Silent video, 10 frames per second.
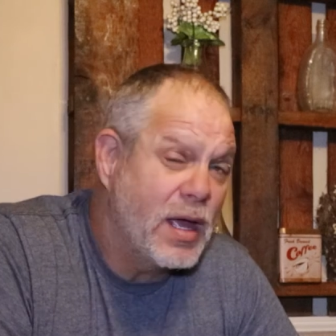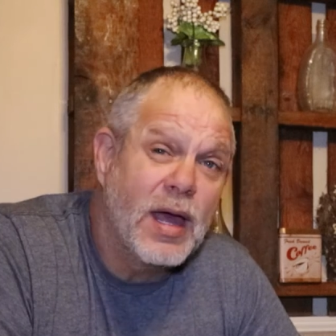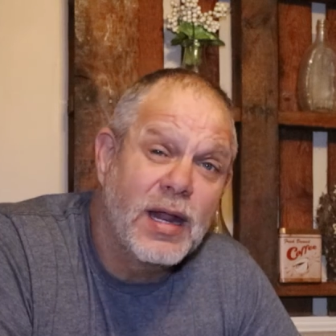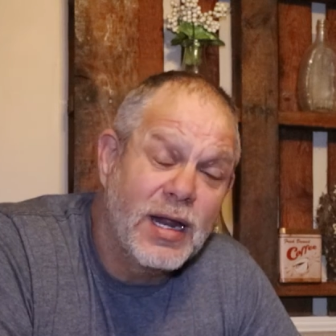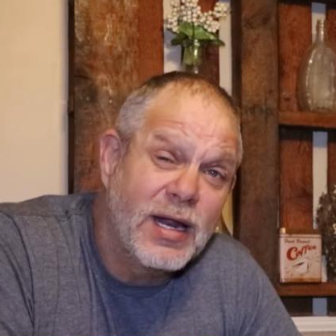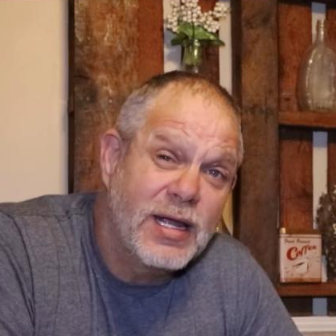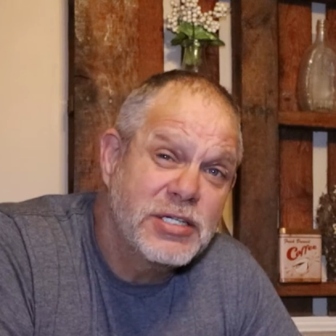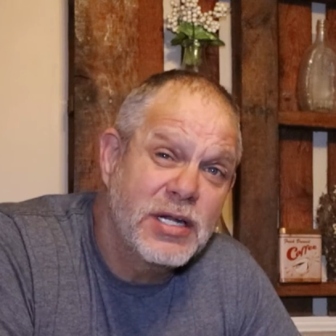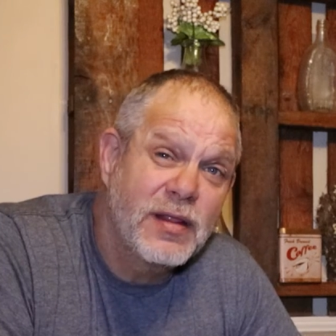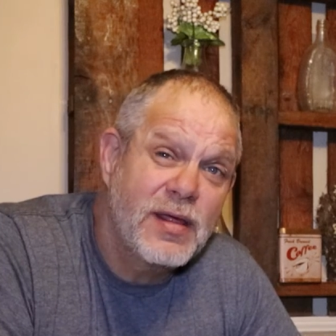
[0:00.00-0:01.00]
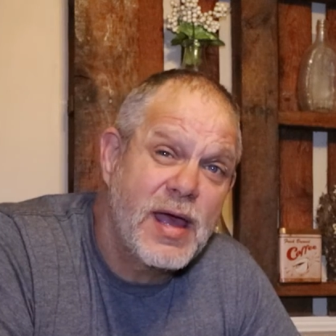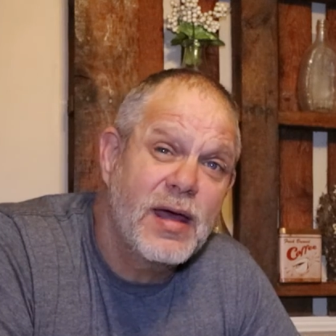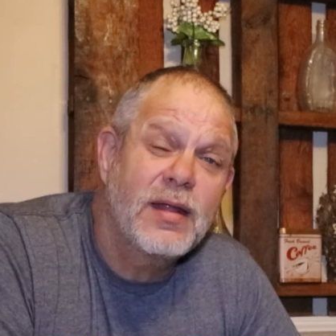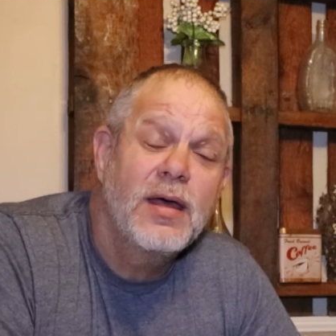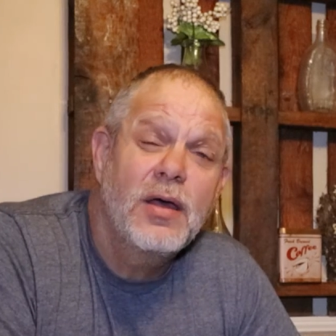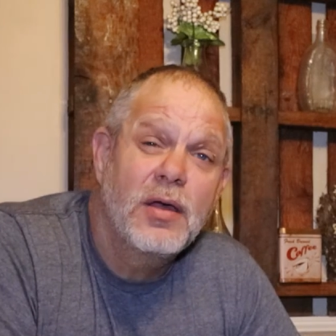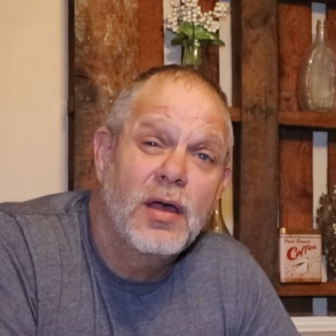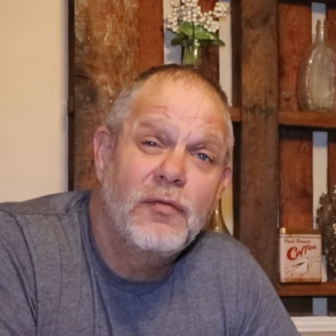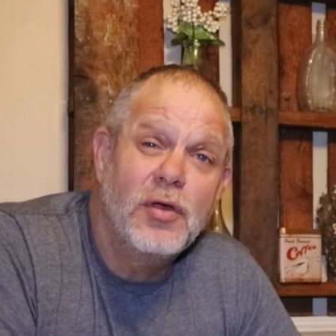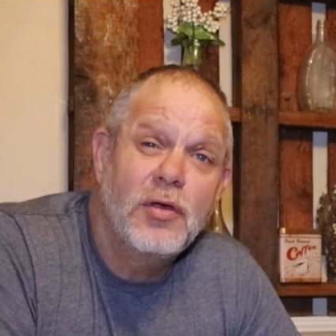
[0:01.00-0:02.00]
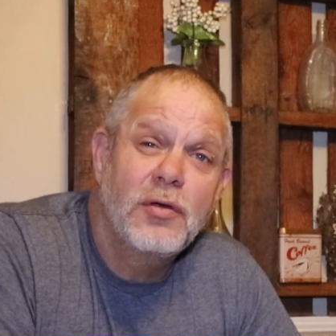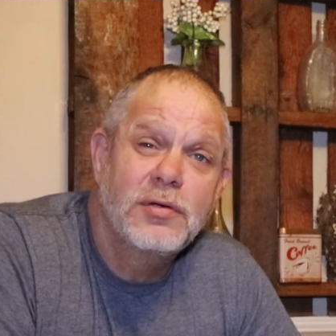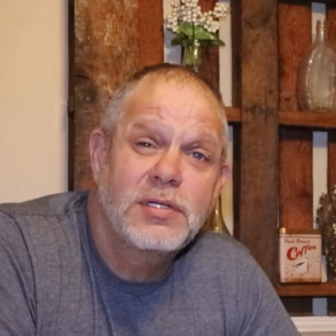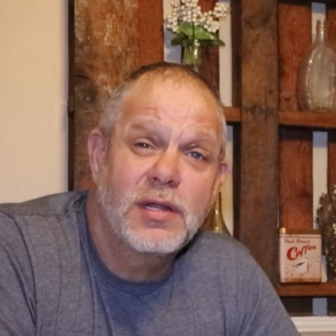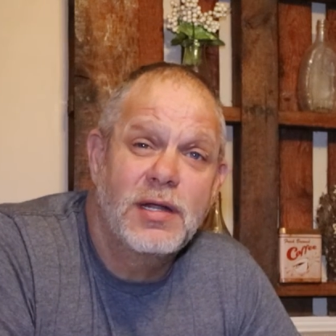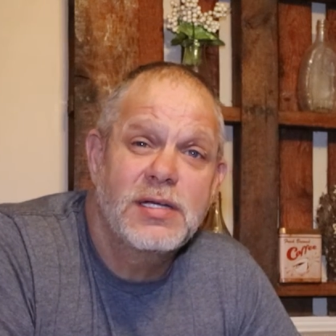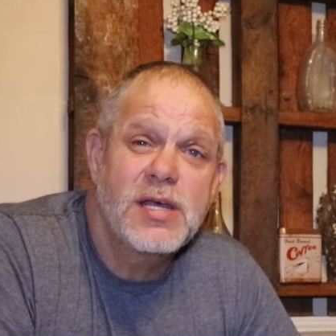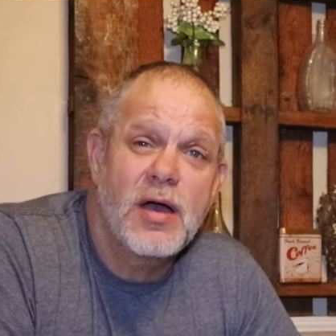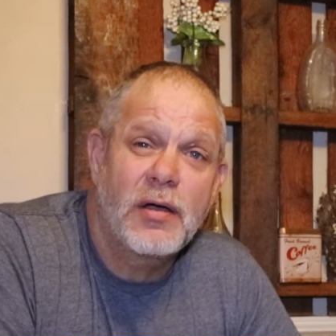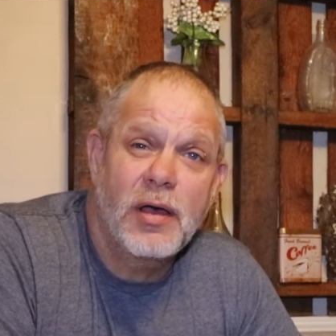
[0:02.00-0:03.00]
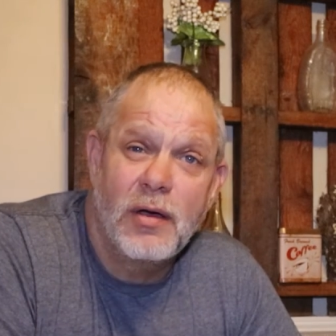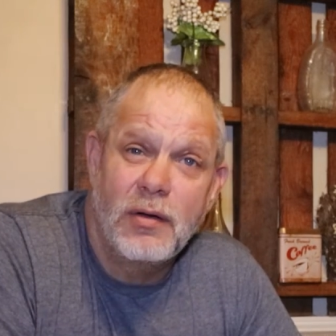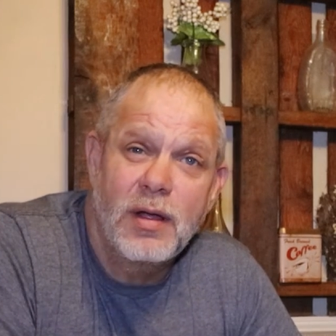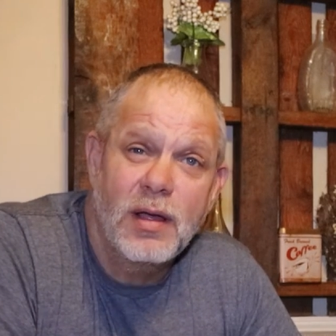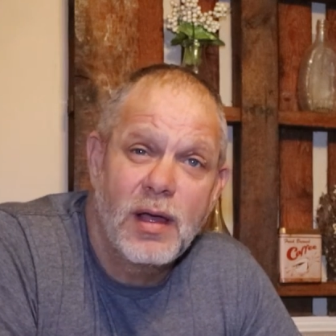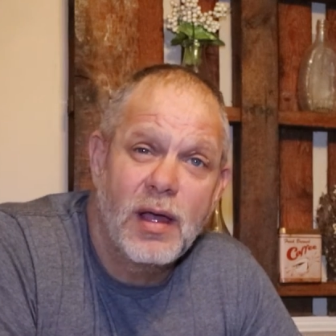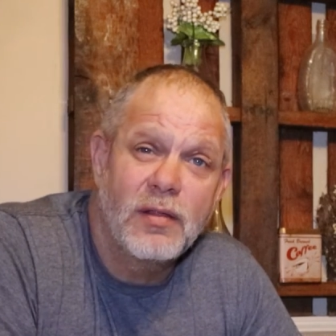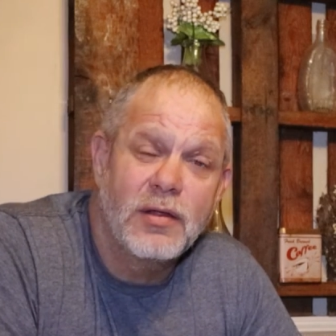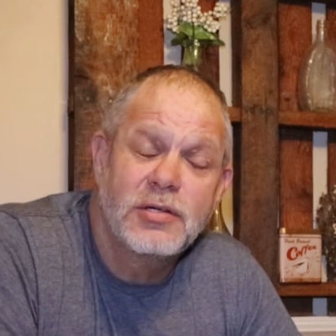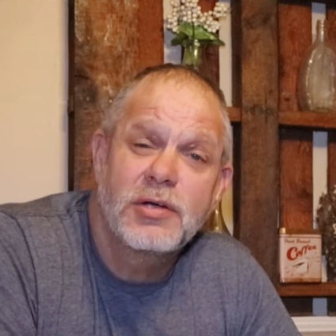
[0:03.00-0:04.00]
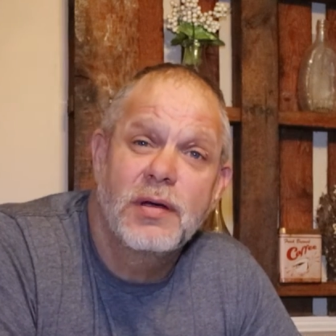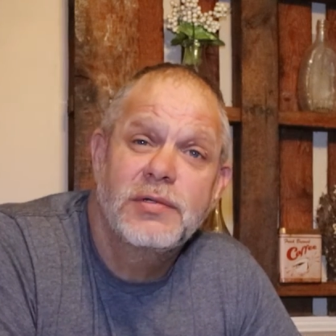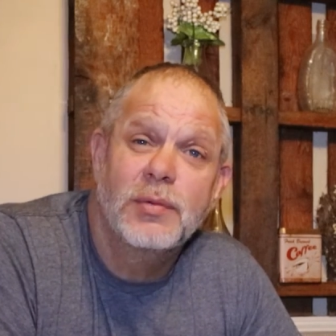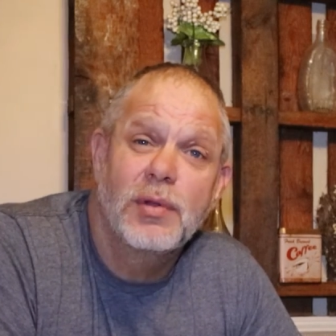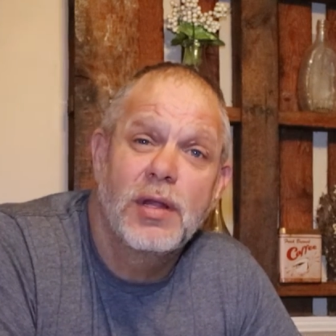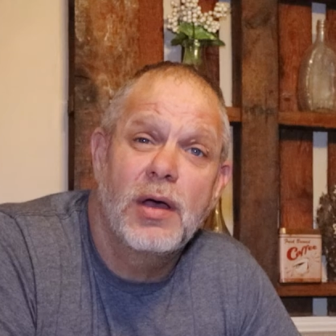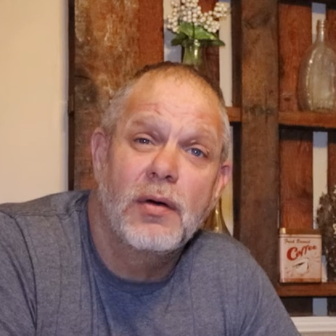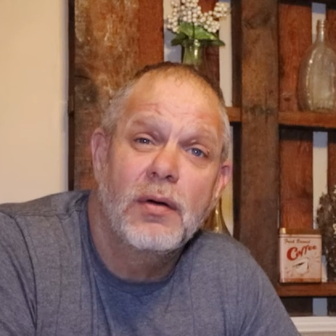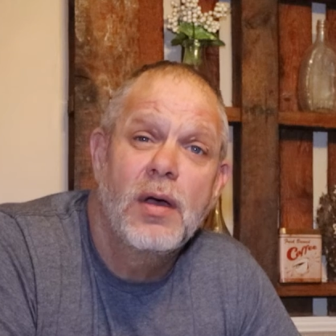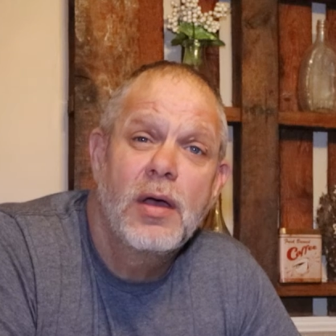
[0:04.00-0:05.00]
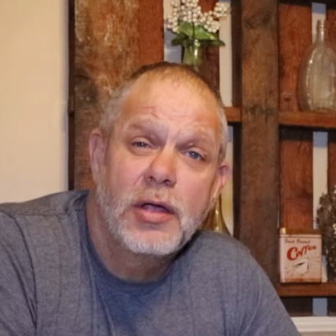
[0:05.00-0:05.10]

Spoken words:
And in addition to that, if you use the discount code and the description below,